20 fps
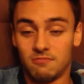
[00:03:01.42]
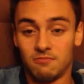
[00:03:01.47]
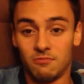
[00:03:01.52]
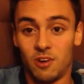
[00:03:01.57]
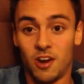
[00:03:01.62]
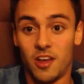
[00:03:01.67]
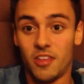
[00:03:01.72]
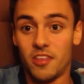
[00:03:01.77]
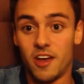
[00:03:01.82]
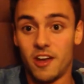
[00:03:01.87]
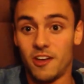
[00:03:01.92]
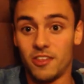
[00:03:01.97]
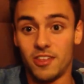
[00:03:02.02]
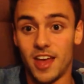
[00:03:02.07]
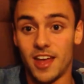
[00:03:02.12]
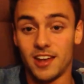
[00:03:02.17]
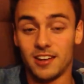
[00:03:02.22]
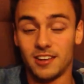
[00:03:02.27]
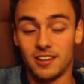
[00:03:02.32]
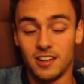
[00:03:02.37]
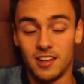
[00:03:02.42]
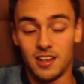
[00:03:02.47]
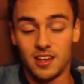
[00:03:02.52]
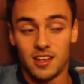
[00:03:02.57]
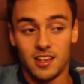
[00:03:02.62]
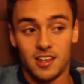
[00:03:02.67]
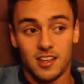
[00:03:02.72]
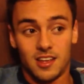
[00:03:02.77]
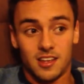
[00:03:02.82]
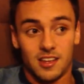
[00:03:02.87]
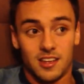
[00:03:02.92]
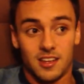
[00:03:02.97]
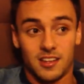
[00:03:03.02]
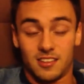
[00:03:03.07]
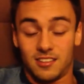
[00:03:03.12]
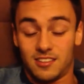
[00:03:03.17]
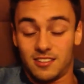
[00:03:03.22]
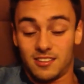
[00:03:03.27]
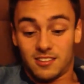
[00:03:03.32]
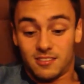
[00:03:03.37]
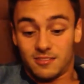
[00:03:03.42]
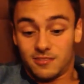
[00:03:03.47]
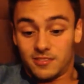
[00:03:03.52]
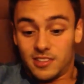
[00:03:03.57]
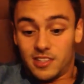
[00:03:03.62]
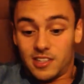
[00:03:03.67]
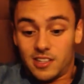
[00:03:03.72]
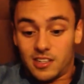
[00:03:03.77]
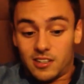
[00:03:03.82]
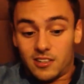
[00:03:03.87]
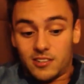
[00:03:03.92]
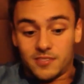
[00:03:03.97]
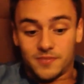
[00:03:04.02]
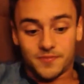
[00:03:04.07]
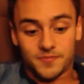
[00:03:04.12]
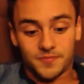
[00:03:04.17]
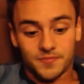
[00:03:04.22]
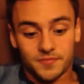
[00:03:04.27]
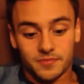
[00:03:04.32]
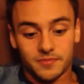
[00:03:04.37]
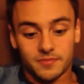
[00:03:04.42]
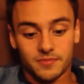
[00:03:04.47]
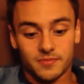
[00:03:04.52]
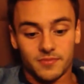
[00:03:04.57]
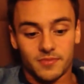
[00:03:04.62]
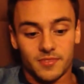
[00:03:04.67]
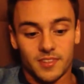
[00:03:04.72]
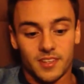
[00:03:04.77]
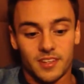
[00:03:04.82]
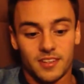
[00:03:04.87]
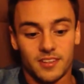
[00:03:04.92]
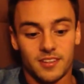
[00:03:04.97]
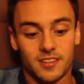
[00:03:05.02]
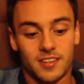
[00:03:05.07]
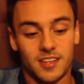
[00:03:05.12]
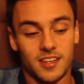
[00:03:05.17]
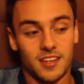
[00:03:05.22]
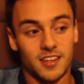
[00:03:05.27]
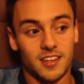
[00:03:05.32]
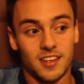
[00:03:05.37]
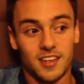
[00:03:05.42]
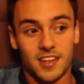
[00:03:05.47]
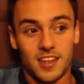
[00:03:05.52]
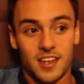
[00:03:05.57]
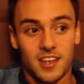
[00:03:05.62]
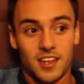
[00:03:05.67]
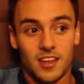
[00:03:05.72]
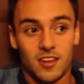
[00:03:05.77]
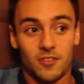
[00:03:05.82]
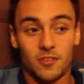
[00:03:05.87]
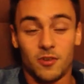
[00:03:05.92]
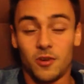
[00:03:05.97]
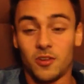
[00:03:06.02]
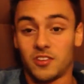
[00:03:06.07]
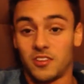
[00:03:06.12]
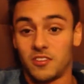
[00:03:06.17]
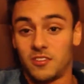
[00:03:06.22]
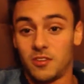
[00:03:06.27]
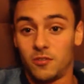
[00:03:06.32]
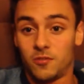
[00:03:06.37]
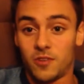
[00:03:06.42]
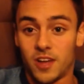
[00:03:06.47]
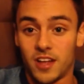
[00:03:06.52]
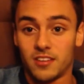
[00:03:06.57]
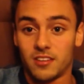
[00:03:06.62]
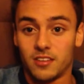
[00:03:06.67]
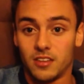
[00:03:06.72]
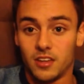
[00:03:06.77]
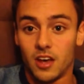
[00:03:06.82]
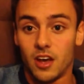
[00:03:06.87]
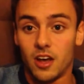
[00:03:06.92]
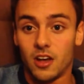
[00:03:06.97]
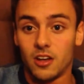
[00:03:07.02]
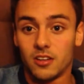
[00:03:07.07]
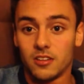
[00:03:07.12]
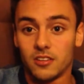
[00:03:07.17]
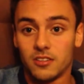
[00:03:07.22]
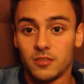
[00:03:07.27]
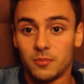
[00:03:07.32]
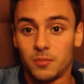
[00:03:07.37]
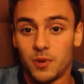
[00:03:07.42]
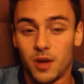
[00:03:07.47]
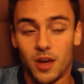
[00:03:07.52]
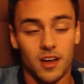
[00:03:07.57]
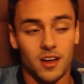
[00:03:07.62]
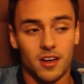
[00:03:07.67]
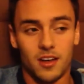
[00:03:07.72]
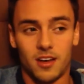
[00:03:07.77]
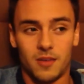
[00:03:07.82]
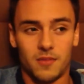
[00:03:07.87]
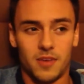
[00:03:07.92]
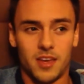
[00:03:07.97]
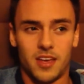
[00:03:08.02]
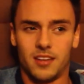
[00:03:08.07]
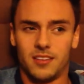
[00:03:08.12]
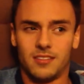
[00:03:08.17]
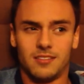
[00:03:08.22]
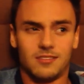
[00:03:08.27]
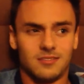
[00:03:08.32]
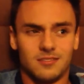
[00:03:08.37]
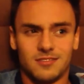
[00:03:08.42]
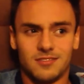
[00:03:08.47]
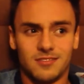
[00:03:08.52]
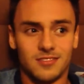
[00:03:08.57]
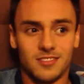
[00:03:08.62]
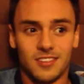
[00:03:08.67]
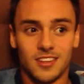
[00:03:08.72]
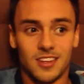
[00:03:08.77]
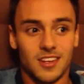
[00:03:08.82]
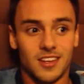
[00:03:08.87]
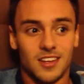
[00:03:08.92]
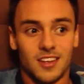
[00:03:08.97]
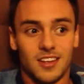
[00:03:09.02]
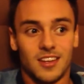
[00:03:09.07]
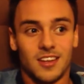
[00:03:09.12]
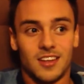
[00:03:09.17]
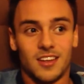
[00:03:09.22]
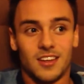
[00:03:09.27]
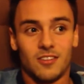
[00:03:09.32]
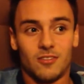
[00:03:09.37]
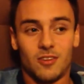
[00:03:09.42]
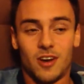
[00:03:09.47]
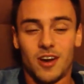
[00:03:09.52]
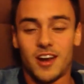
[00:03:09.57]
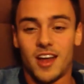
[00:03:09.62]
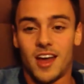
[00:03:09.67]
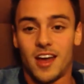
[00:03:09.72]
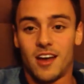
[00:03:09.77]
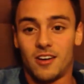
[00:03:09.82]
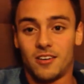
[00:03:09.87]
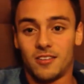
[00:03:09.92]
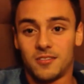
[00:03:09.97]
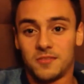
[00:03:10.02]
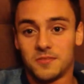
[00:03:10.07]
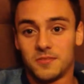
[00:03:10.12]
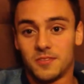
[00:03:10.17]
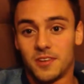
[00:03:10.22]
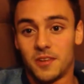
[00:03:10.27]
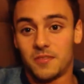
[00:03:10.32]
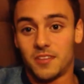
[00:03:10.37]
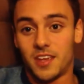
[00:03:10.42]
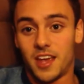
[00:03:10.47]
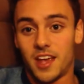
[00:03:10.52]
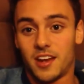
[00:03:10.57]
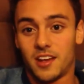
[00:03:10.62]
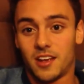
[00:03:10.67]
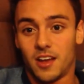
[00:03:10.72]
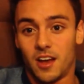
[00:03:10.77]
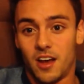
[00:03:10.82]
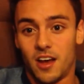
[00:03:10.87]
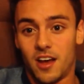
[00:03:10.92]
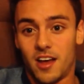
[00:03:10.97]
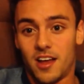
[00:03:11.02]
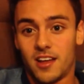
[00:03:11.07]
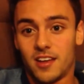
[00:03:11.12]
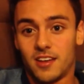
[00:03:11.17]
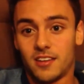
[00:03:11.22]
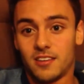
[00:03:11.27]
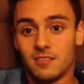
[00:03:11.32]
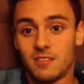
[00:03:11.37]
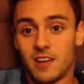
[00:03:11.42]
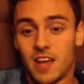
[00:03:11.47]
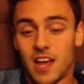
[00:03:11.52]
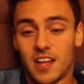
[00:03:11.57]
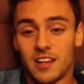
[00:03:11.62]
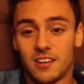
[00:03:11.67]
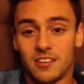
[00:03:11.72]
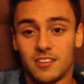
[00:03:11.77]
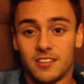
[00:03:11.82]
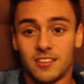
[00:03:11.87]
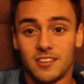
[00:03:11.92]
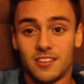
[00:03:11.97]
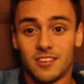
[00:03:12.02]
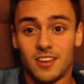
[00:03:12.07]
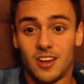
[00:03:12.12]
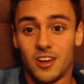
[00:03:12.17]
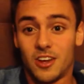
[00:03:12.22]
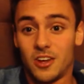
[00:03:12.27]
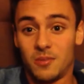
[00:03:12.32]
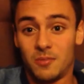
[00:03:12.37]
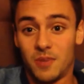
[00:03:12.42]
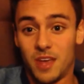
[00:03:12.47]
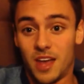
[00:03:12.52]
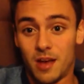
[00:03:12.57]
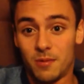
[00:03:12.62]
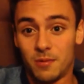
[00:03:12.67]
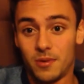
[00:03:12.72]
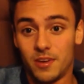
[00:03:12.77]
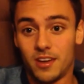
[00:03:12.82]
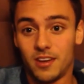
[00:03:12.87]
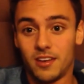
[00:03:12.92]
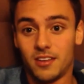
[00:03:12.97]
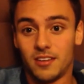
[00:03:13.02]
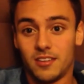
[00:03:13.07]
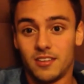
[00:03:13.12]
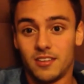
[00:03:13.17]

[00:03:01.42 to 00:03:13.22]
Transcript: right there and then. And, you know, and of course I still fancy girls, but I mean, right now I'm dating a guy, and I couldn't be happier.